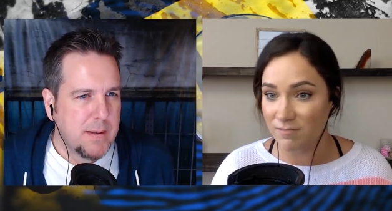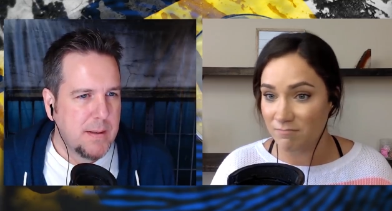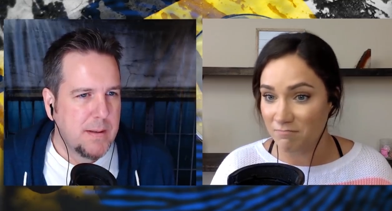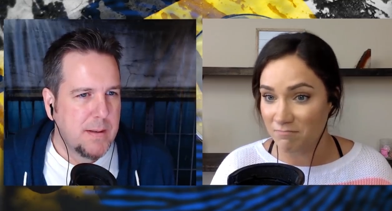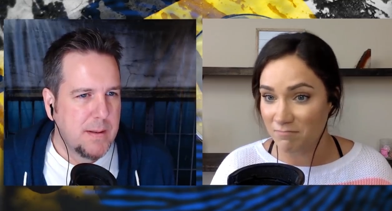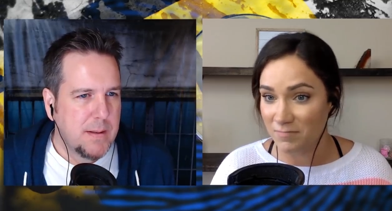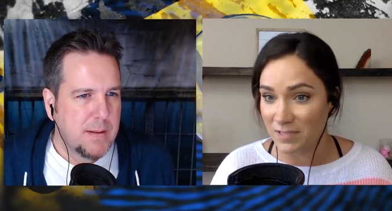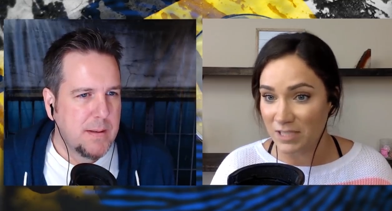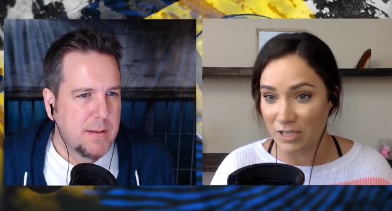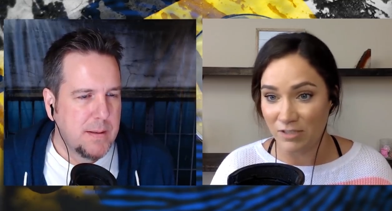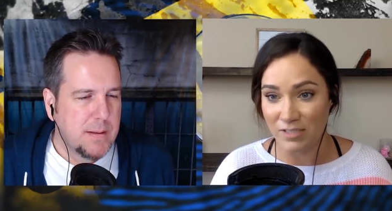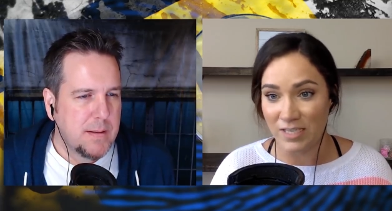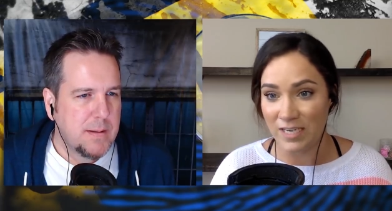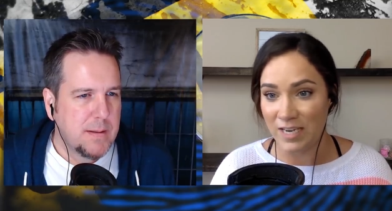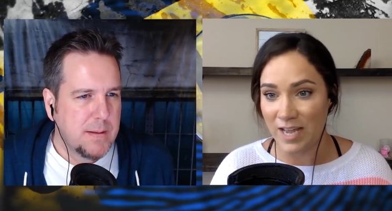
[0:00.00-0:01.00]
Speaker 1: their
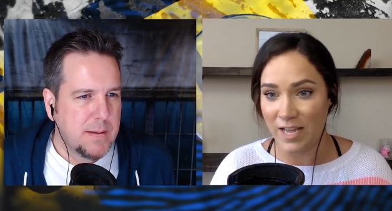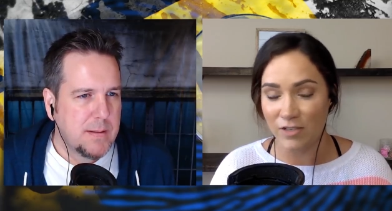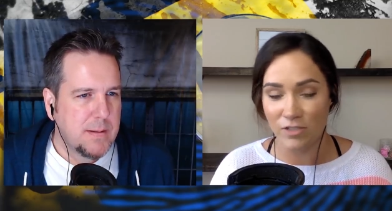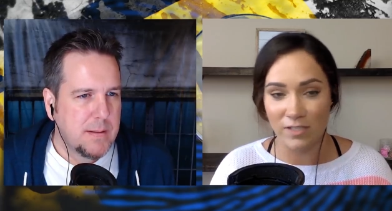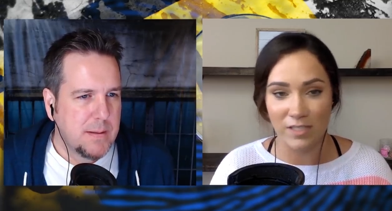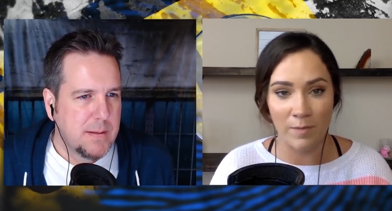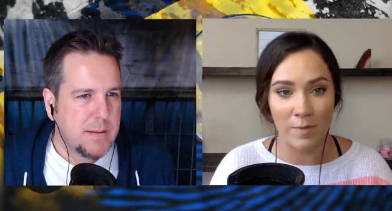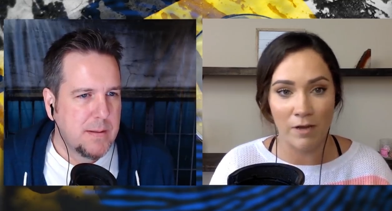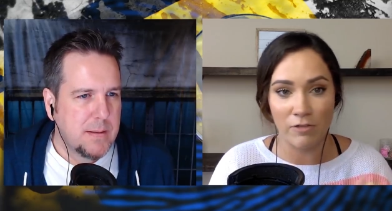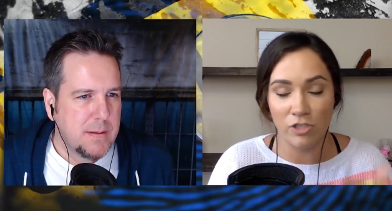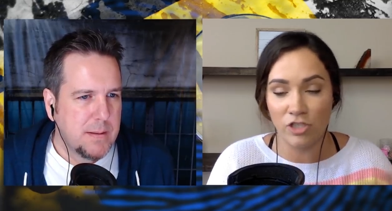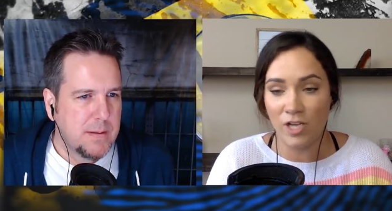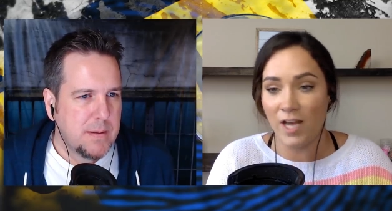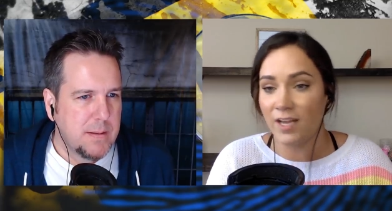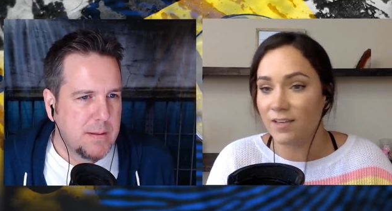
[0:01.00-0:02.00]
DNA just somehow
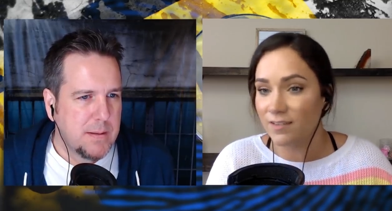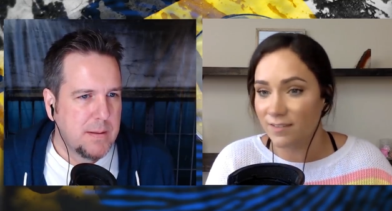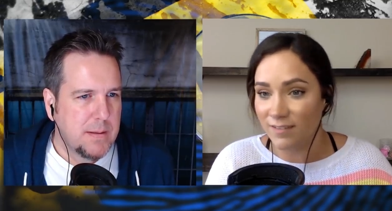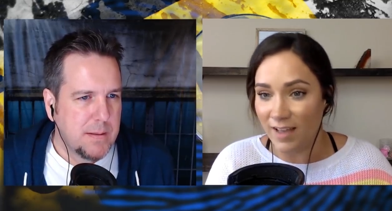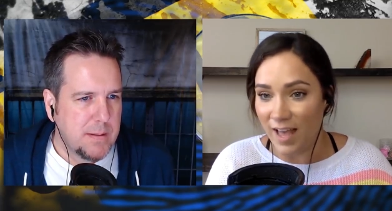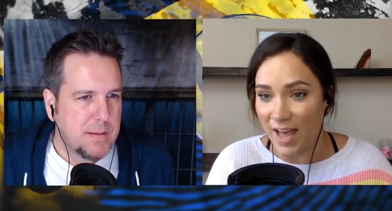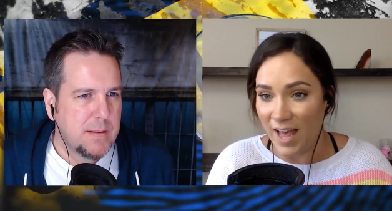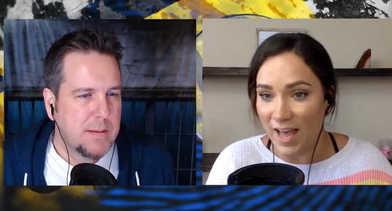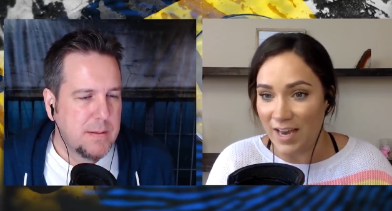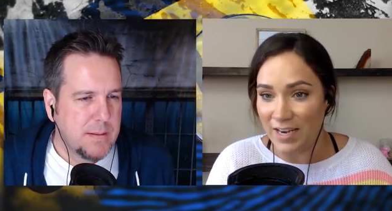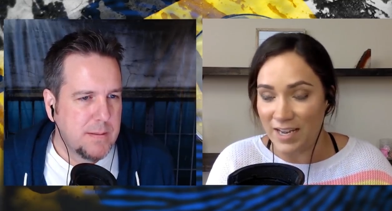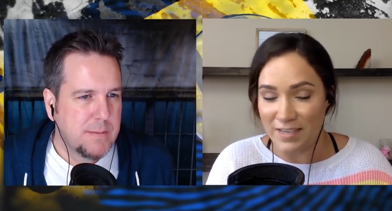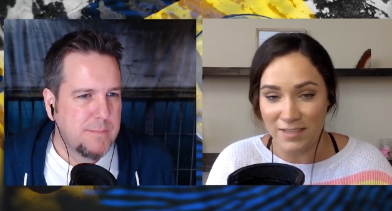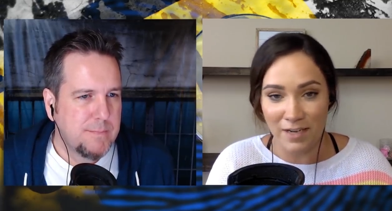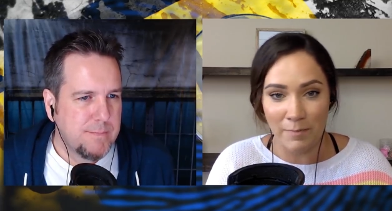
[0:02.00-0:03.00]
shed and ended
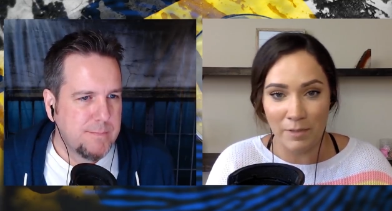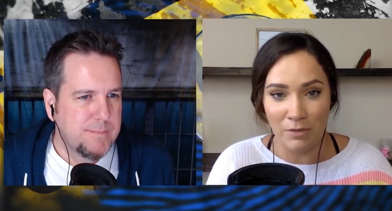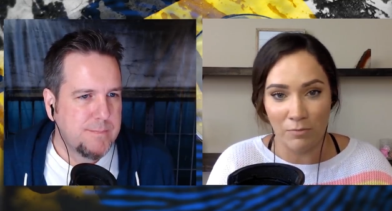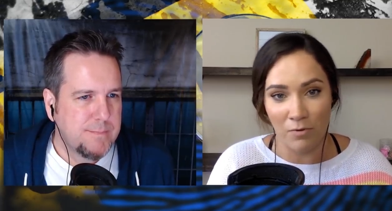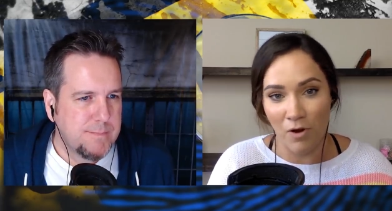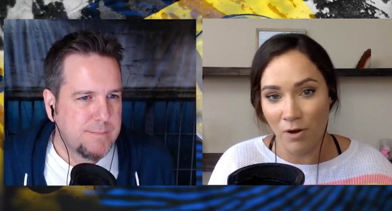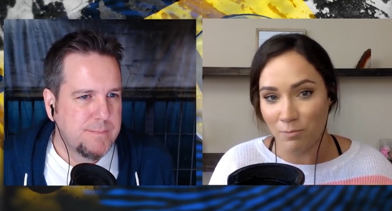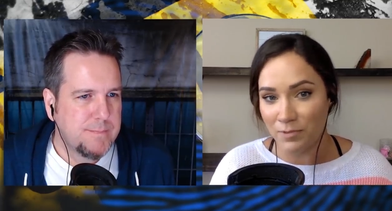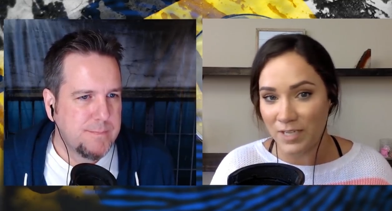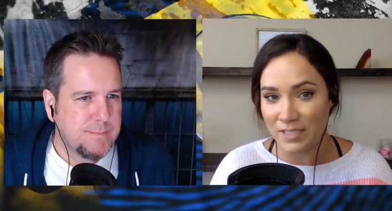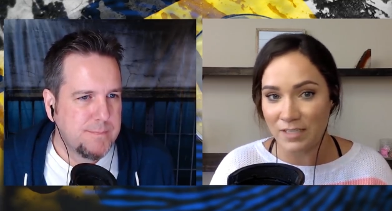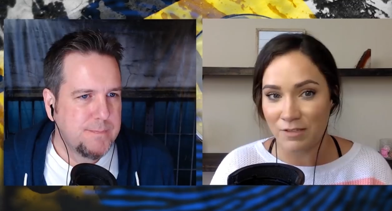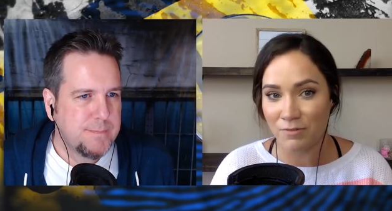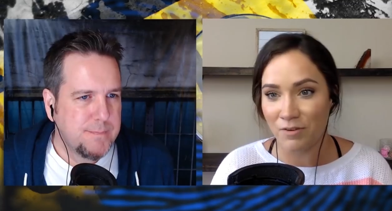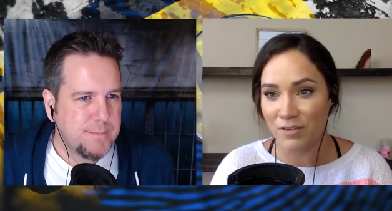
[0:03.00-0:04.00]
up at the wrong place at the
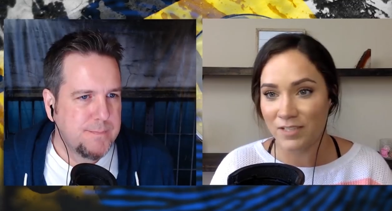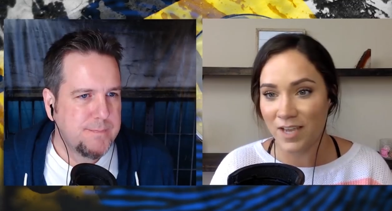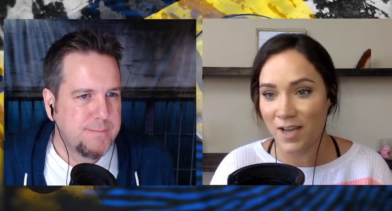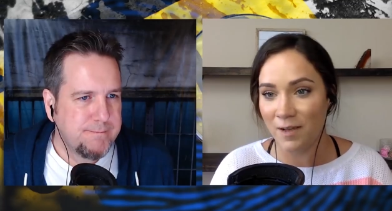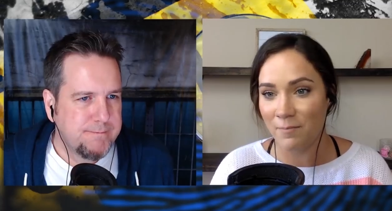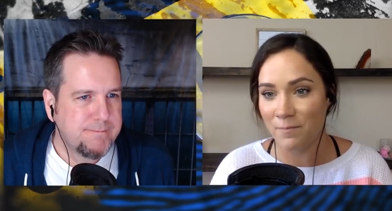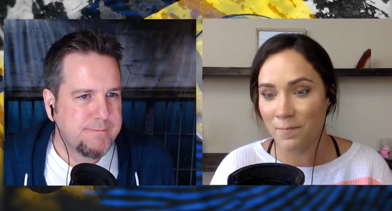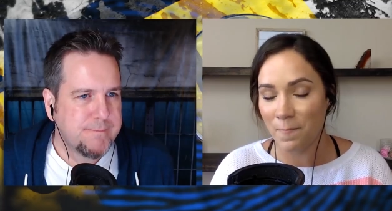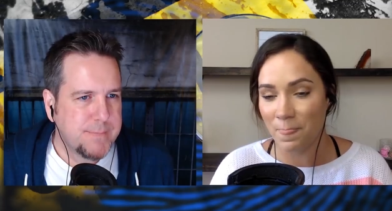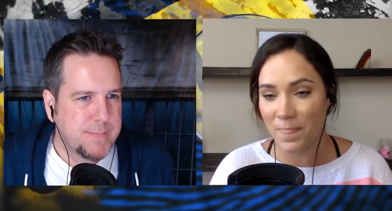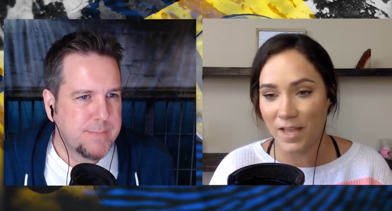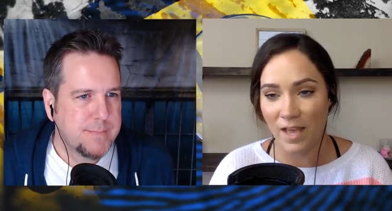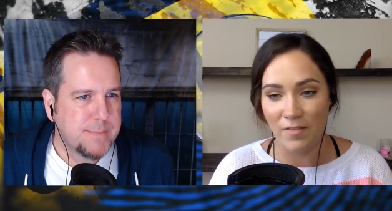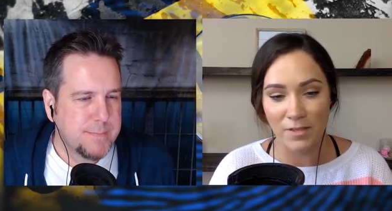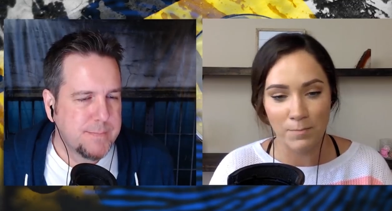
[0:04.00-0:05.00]
wrong time. And
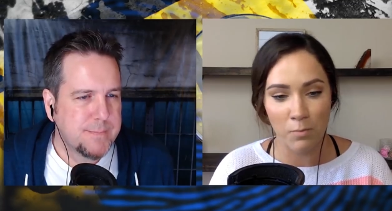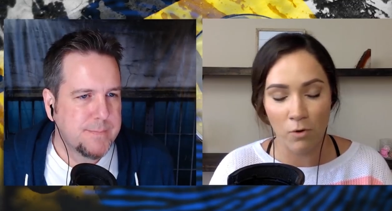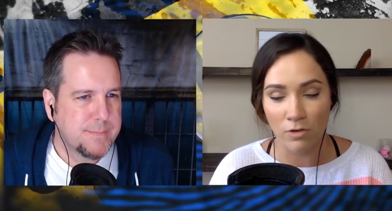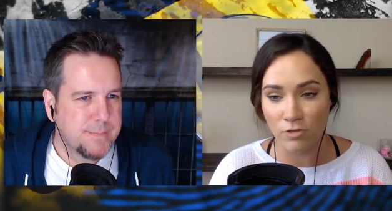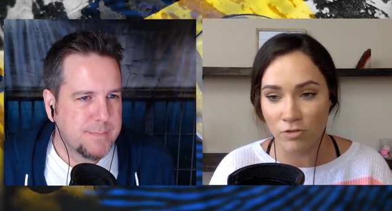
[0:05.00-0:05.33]
this poor drunk